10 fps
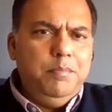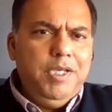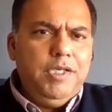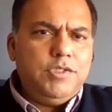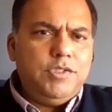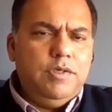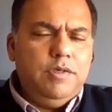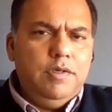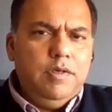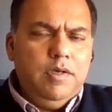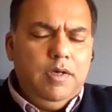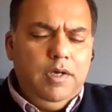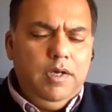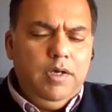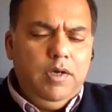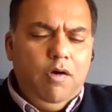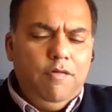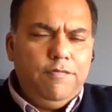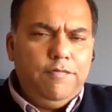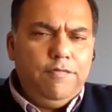base uh,
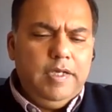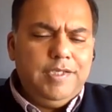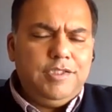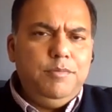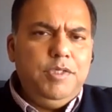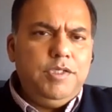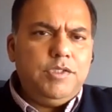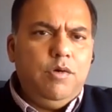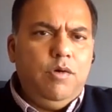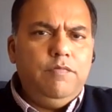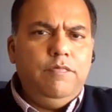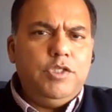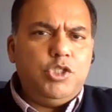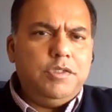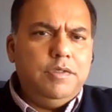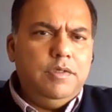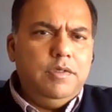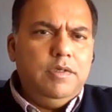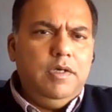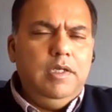of SMEs on which
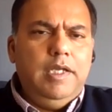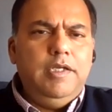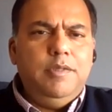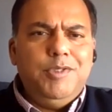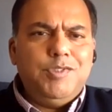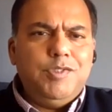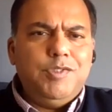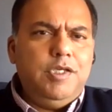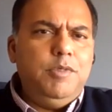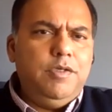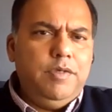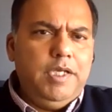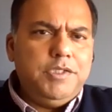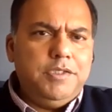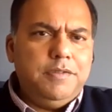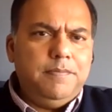a lending business can be created,